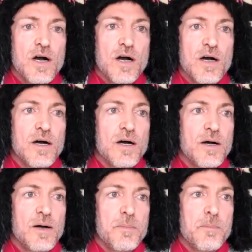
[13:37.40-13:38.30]

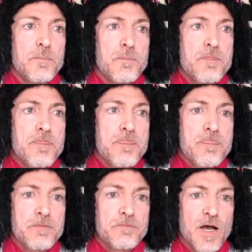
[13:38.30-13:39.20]
Um,
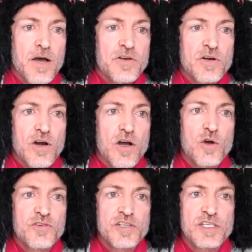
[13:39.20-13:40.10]
other
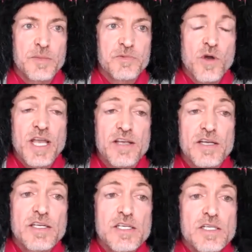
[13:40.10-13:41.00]
hosting tips.
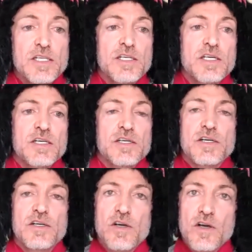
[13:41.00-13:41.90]
Okay,
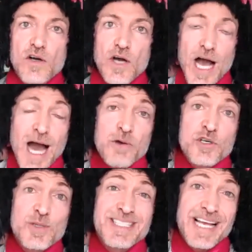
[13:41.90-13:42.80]
how to
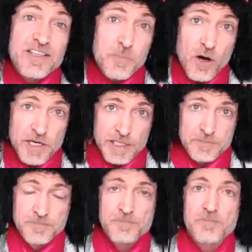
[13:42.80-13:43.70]
do a dance party.
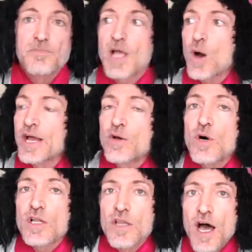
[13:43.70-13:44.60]
Now I know
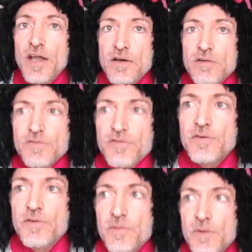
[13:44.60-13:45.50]
a lot of
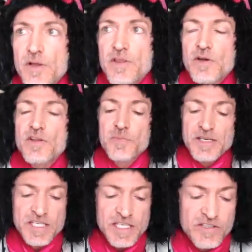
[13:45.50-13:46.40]
there, there have
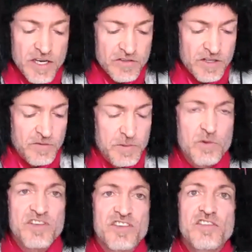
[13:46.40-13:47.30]
been DJs that have been
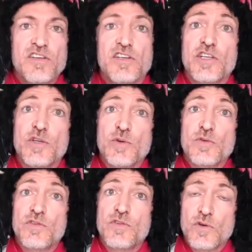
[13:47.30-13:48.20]
resistant to
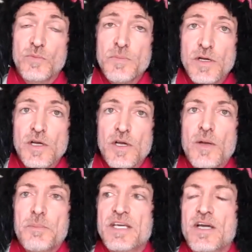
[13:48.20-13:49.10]
use Zoom
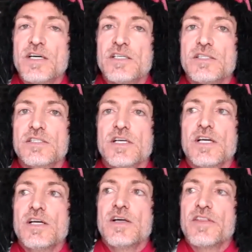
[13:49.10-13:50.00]
because
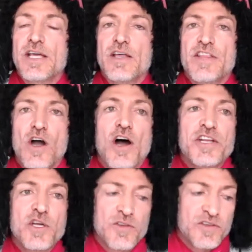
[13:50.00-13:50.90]
the, the
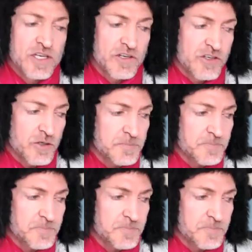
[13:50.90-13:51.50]
audio is an issue.